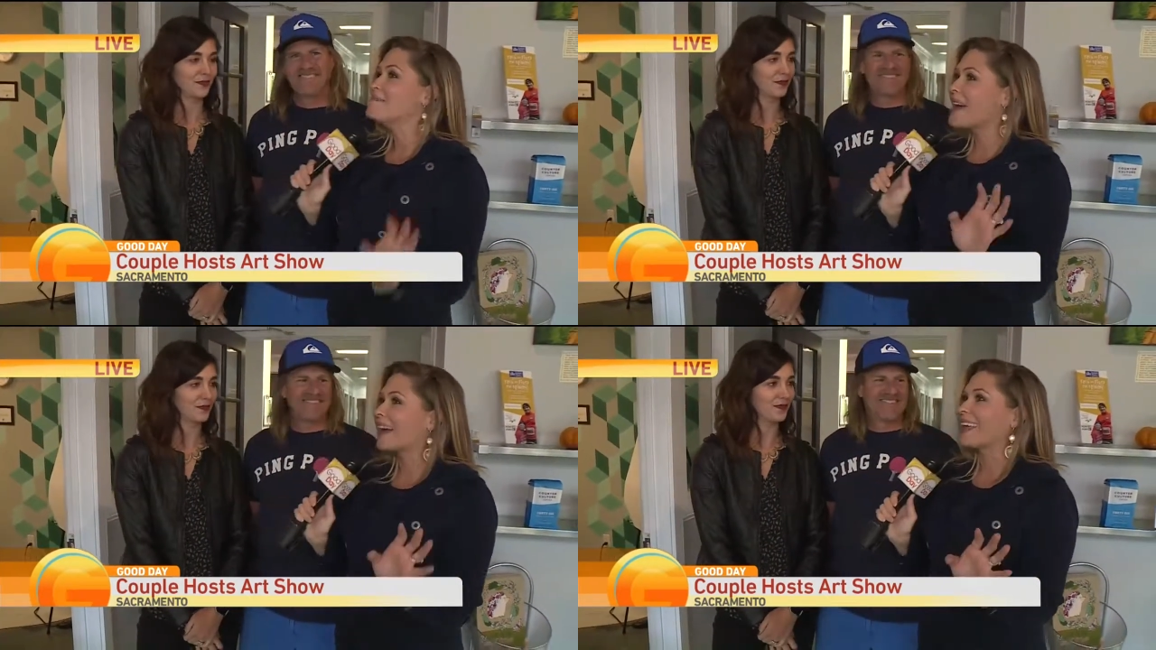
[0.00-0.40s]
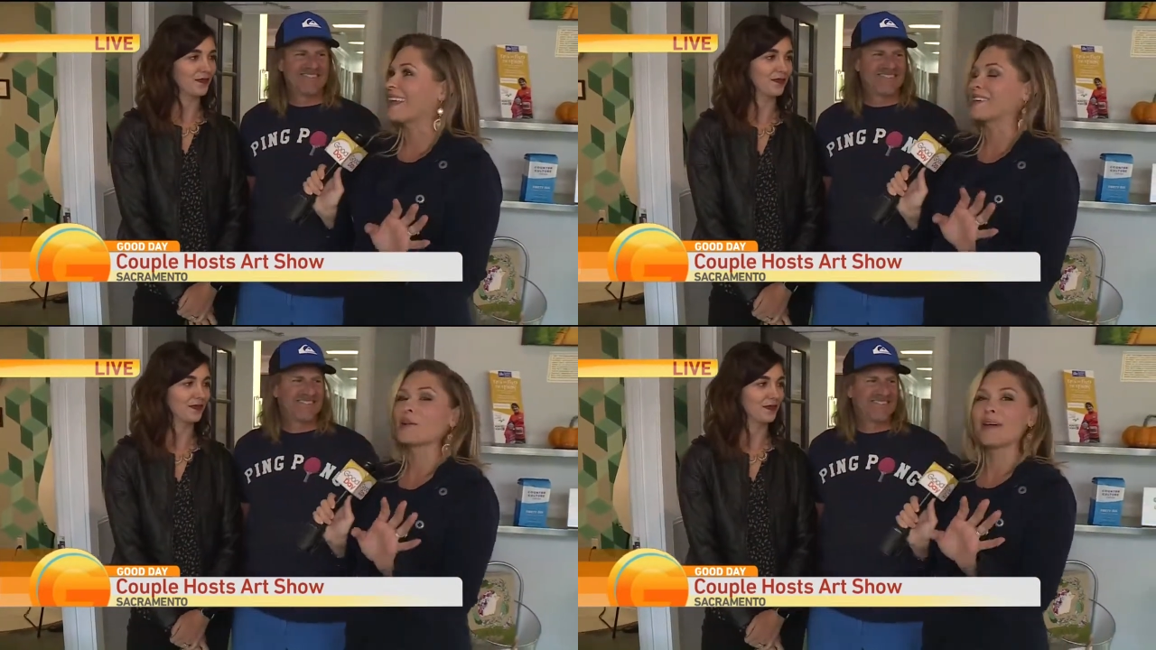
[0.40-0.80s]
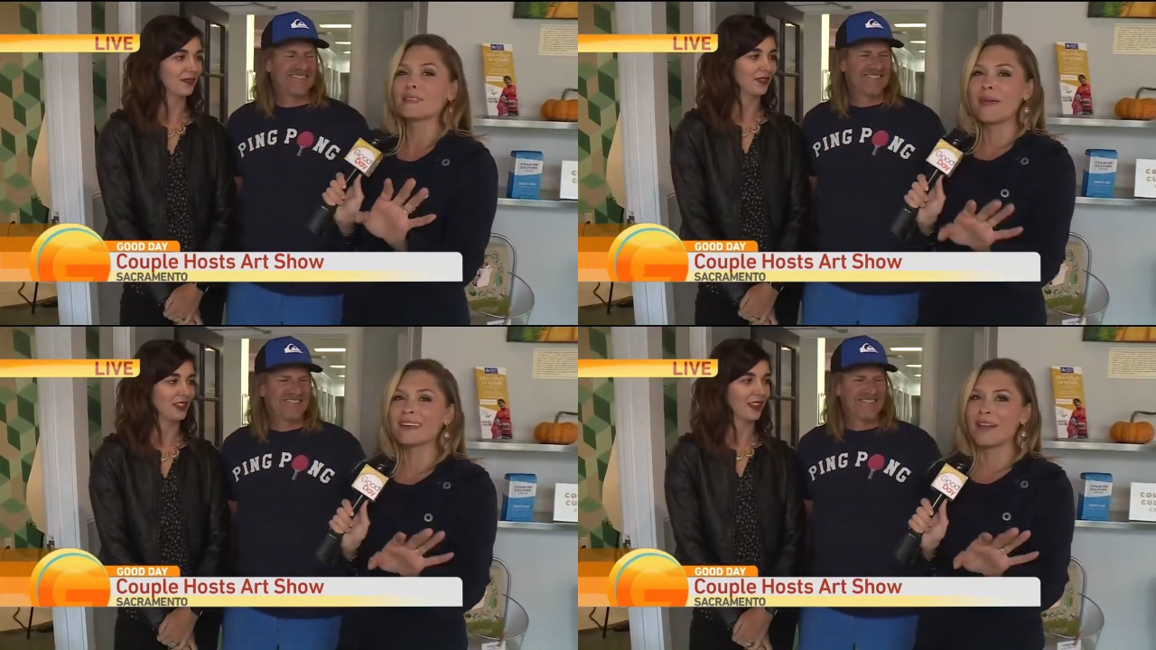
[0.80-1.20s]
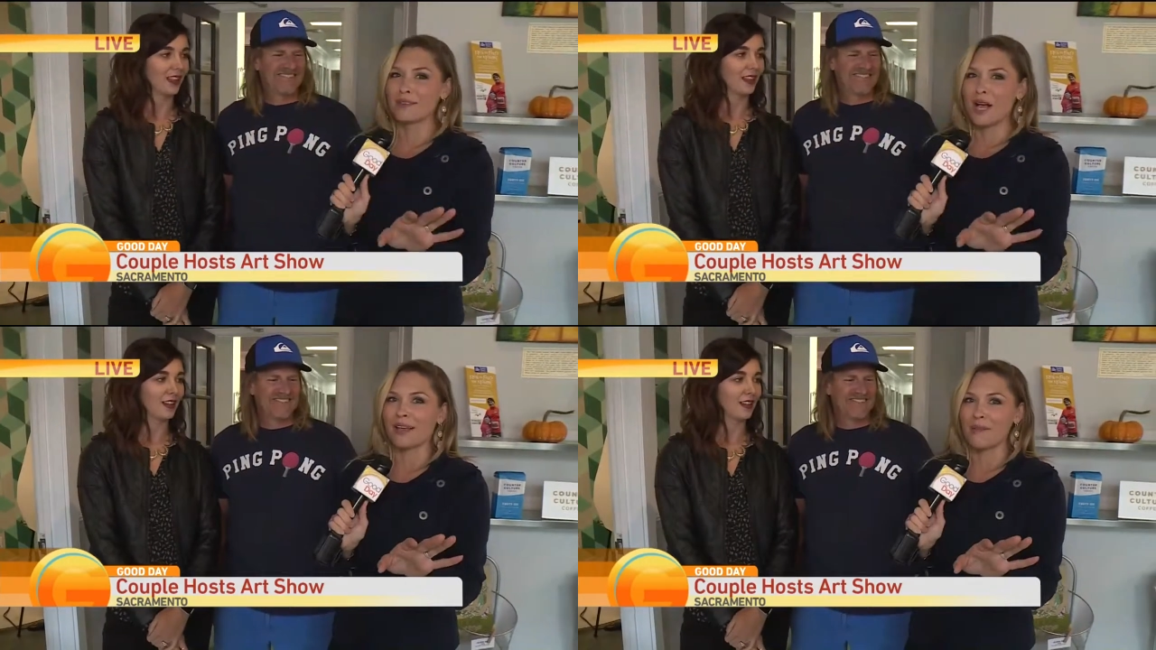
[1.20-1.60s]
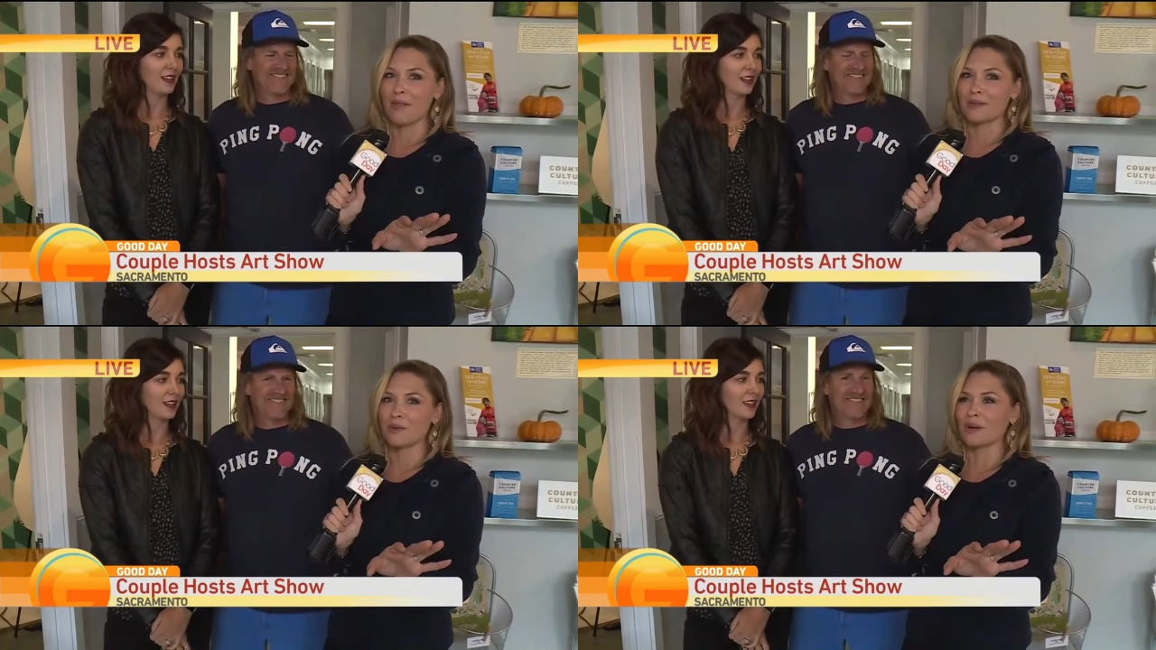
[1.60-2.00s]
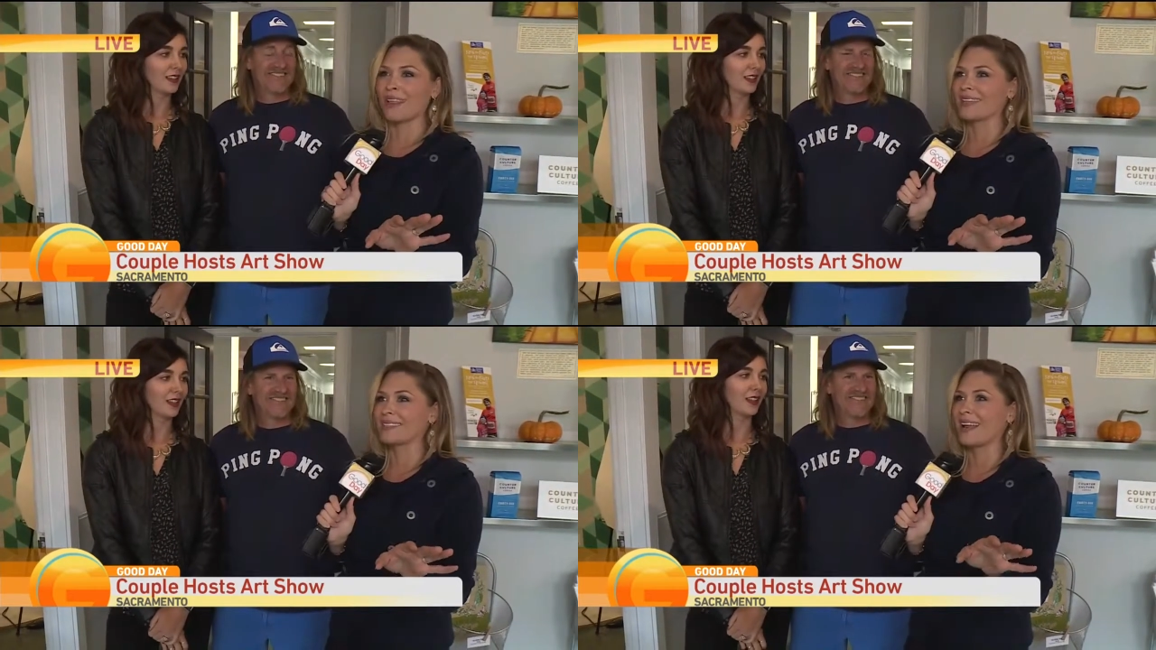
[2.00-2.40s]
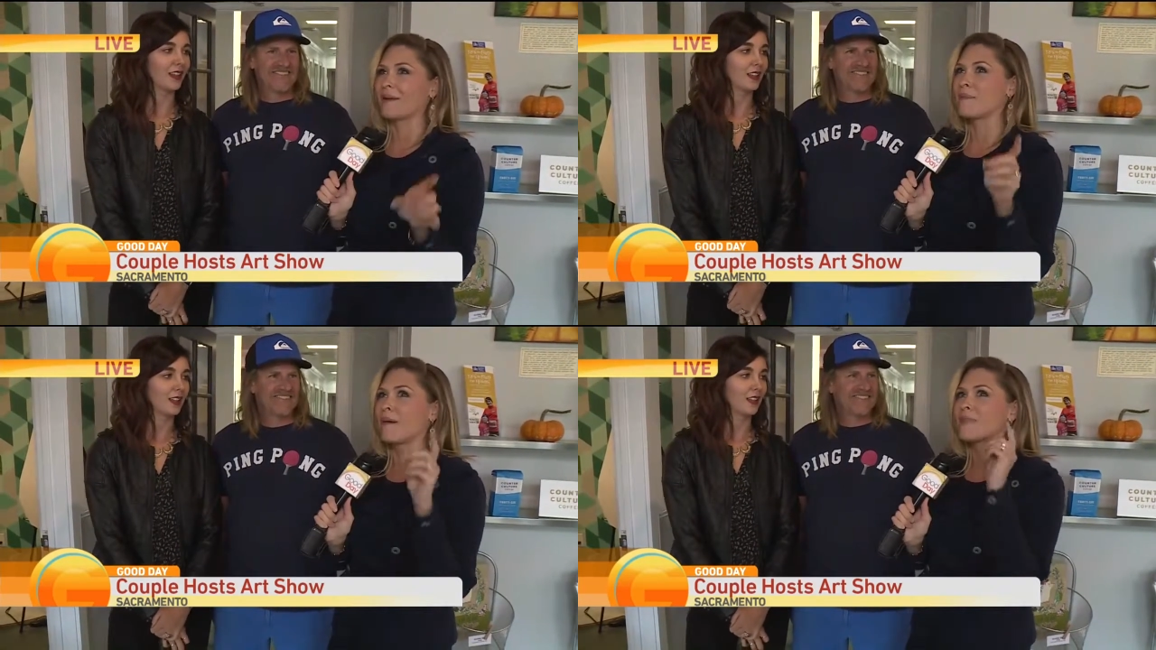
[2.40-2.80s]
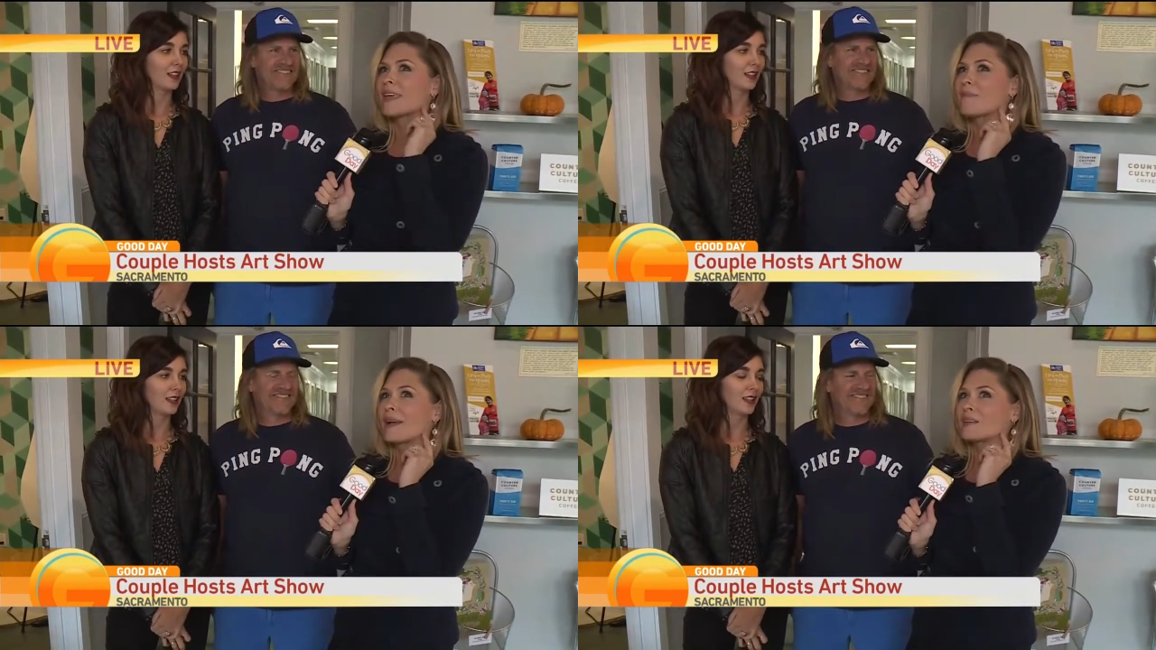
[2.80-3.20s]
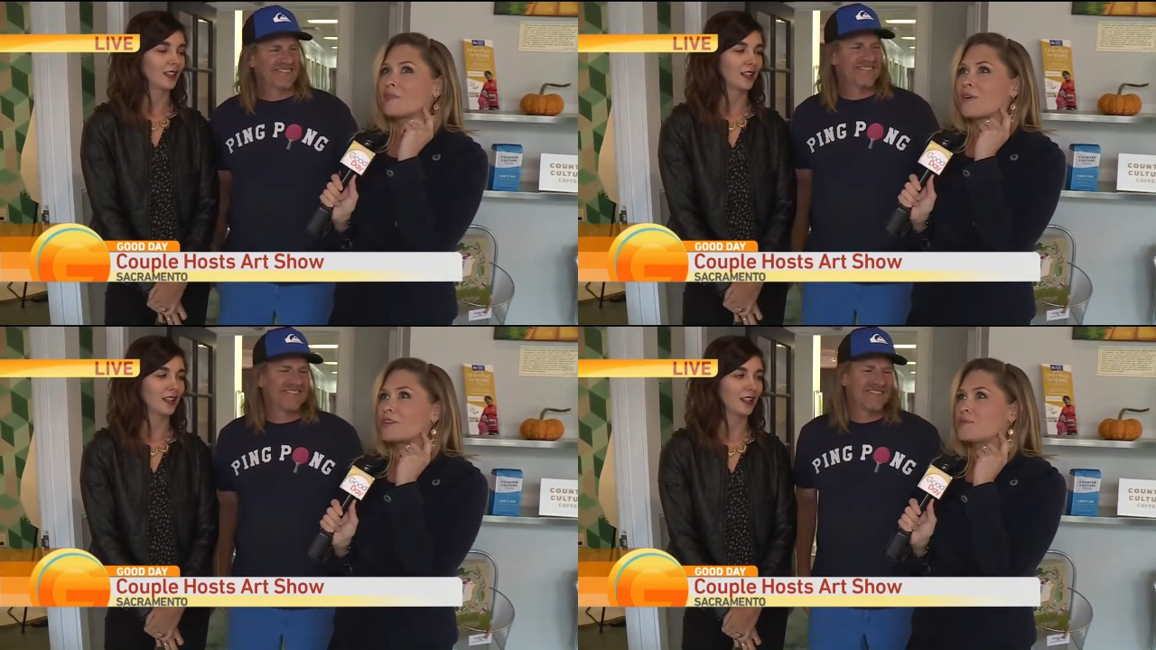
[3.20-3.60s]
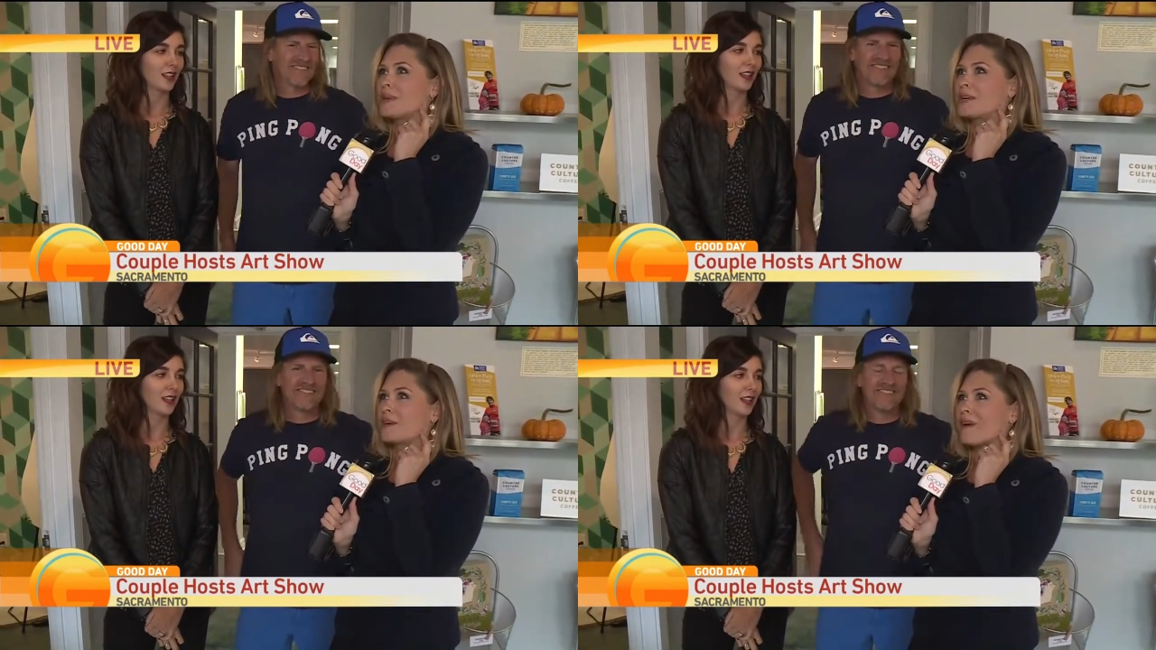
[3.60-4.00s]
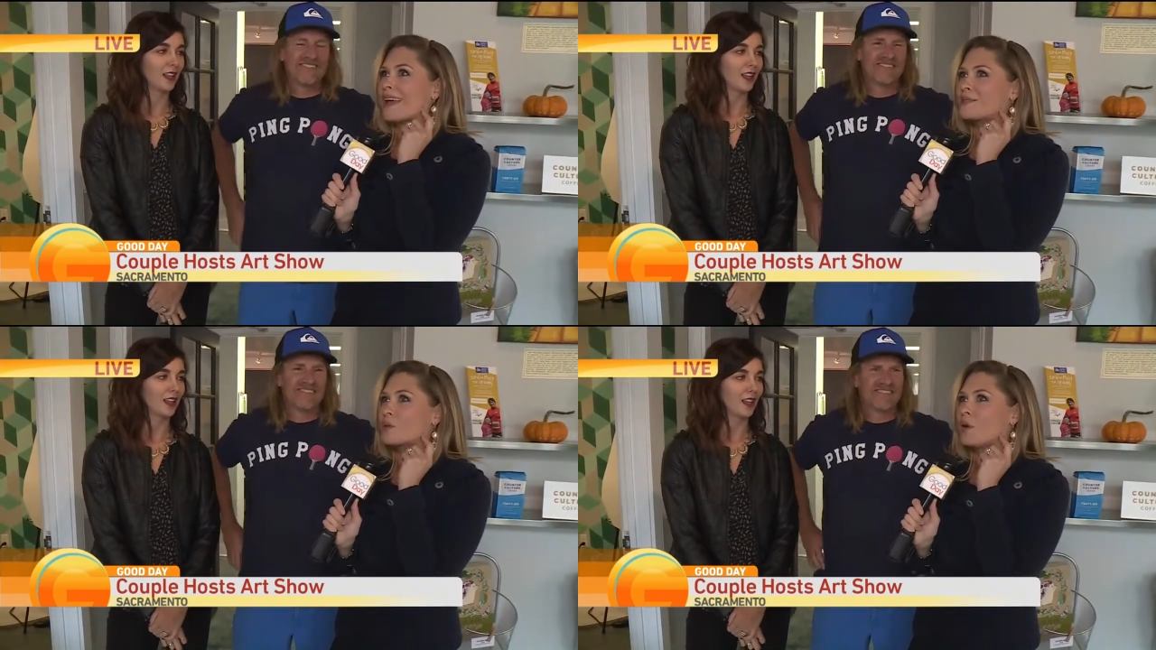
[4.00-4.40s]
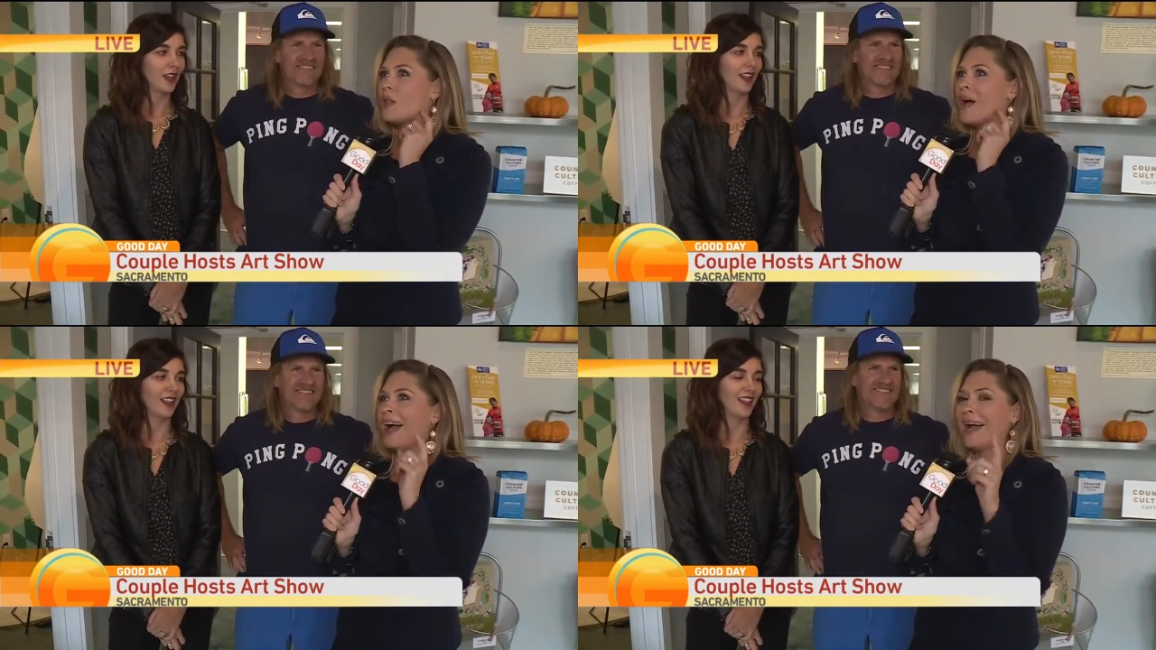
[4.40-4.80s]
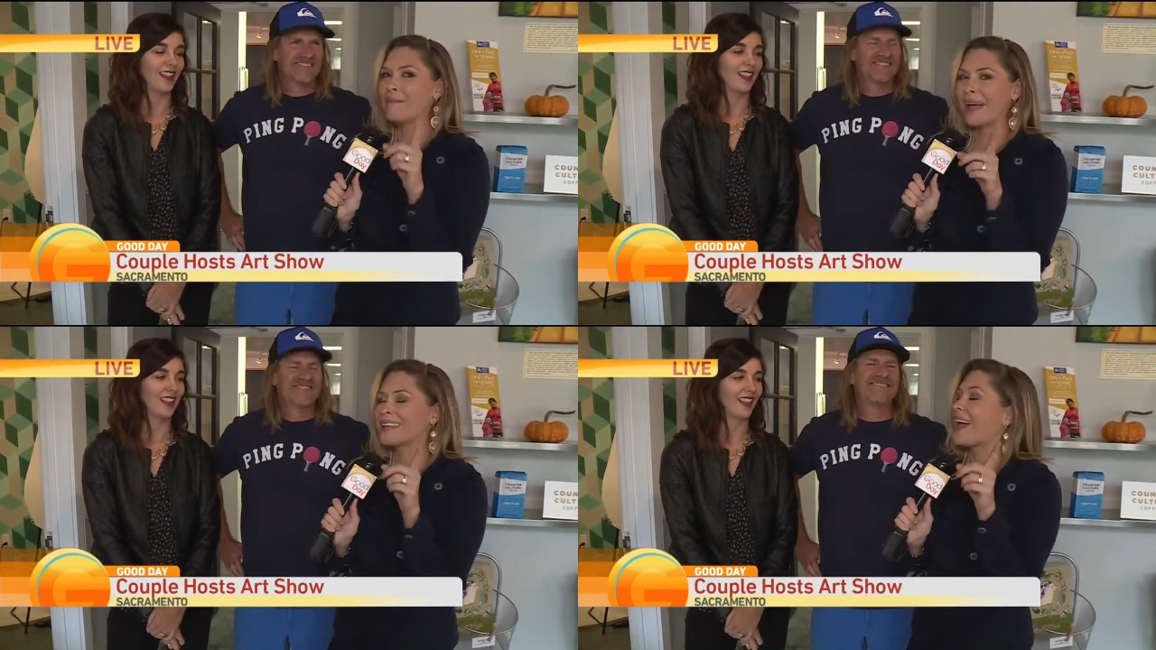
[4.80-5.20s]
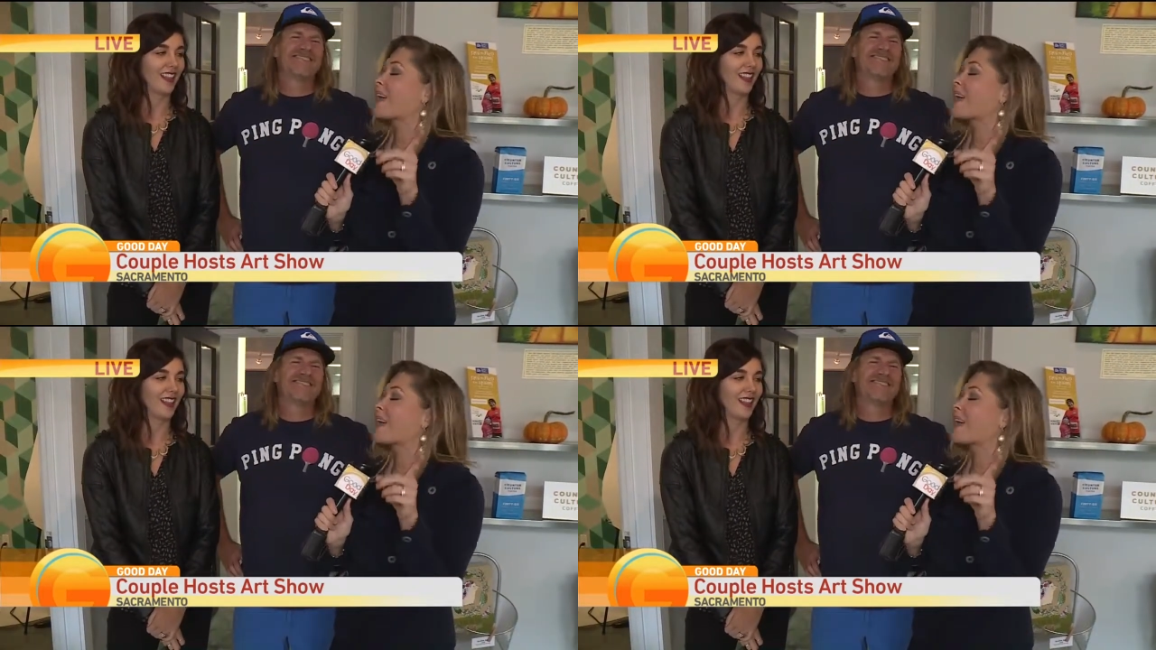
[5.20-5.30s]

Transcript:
Speaker 1: am not kidding. So, as Amanda and I were talking about this story last night, I'm, I'm thinking back to freshman year of high school. I, I,